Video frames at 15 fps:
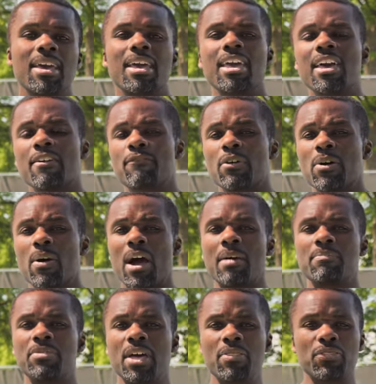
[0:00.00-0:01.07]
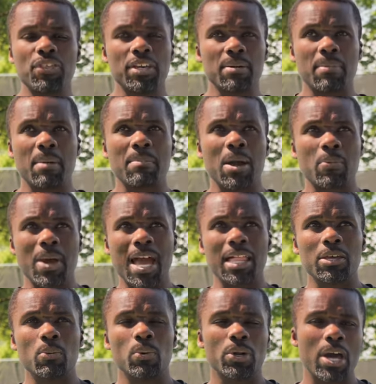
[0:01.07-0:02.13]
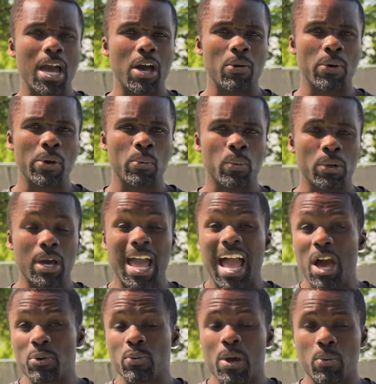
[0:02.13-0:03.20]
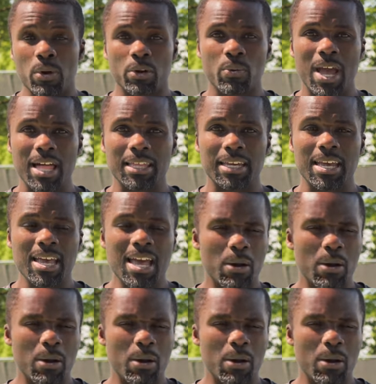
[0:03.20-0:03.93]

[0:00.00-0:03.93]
If I'm then thinking about my rally, how do I want to rally?